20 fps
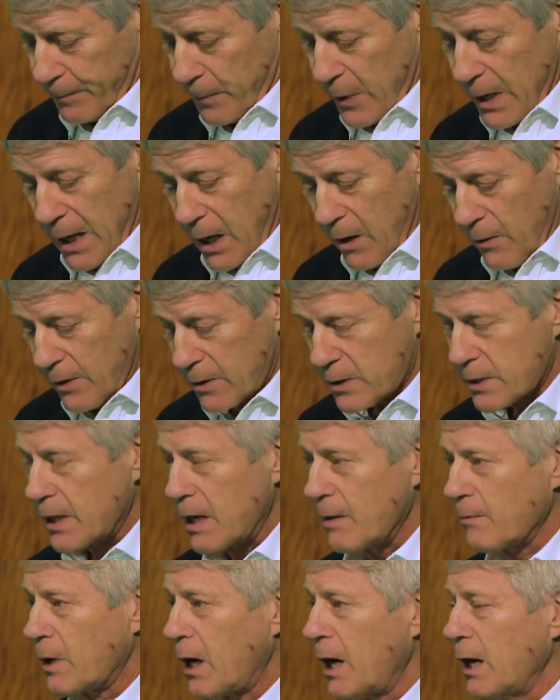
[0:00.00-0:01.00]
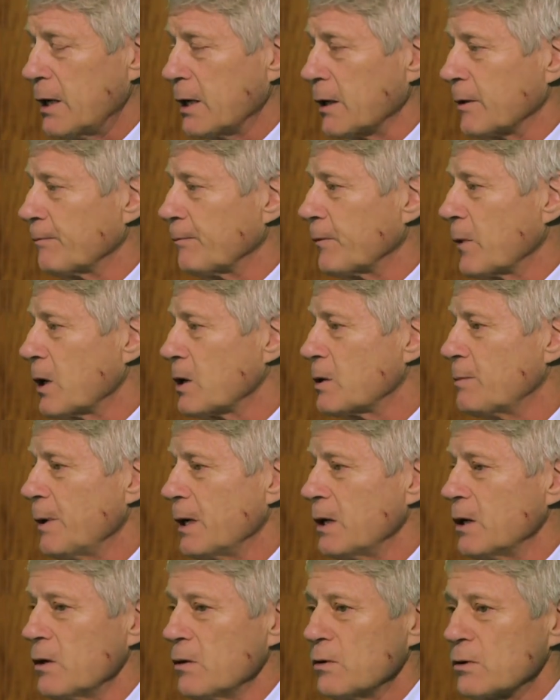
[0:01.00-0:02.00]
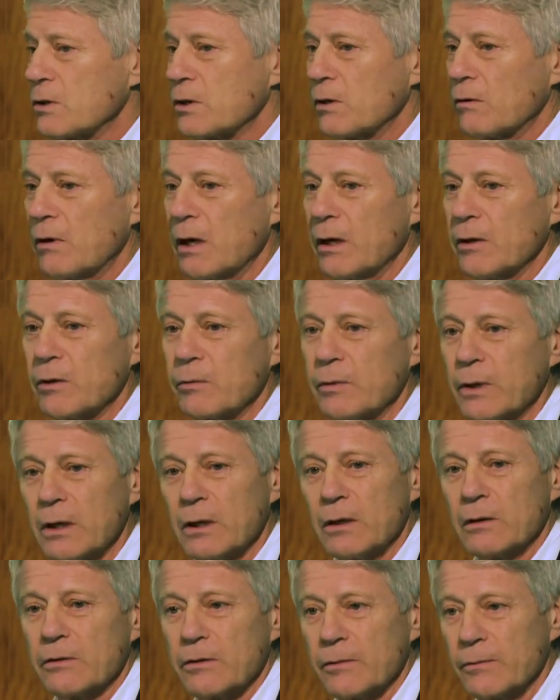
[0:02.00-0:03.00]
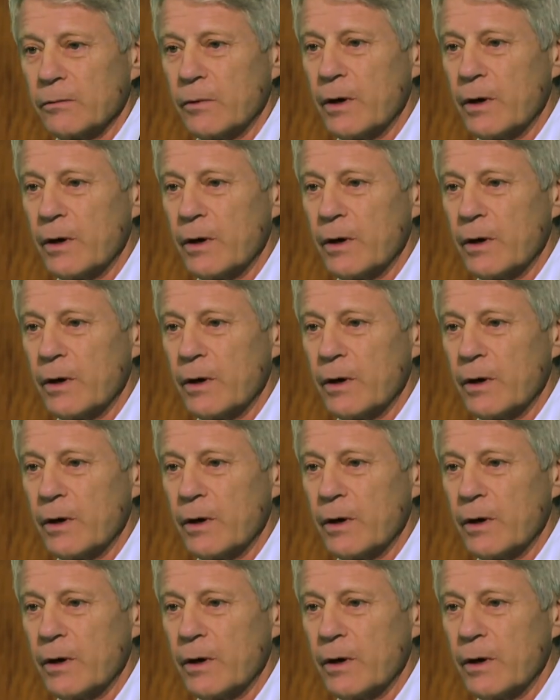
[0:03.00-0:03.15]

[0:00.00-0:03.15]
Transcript: We know that the same cladding has been used around the world.